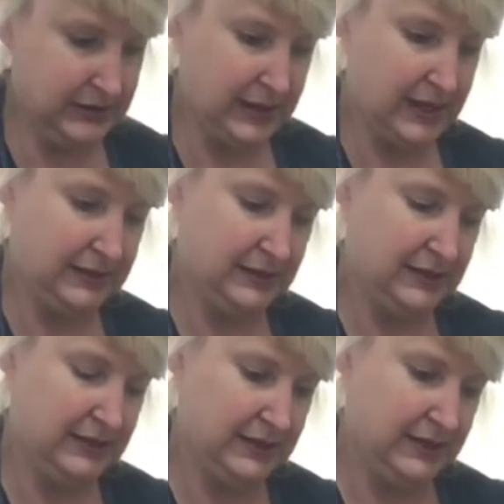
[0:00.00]
at that.
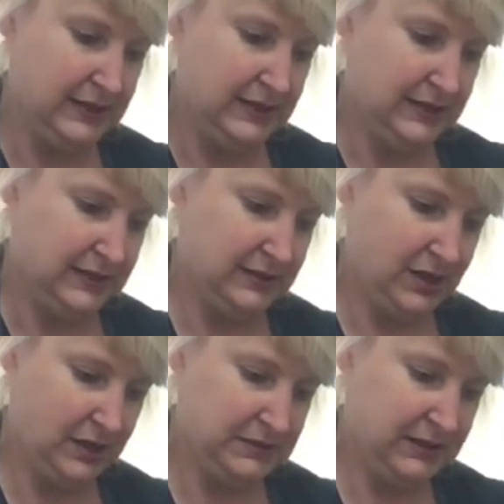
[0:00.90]

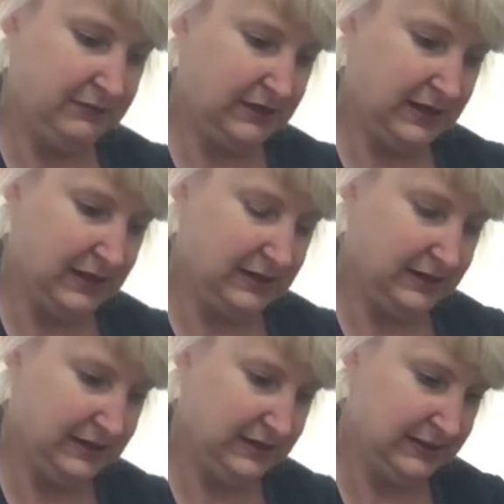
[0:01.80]
Top's even again.
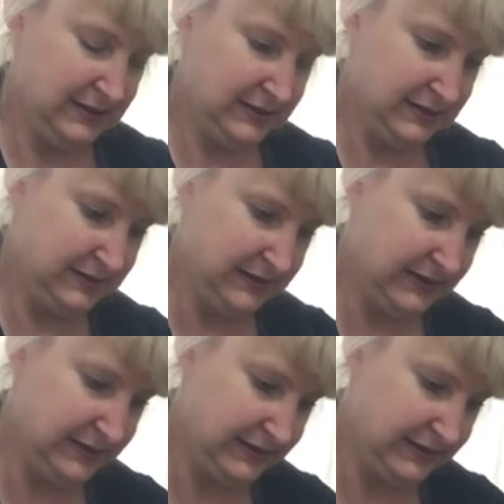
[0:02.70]
Alright.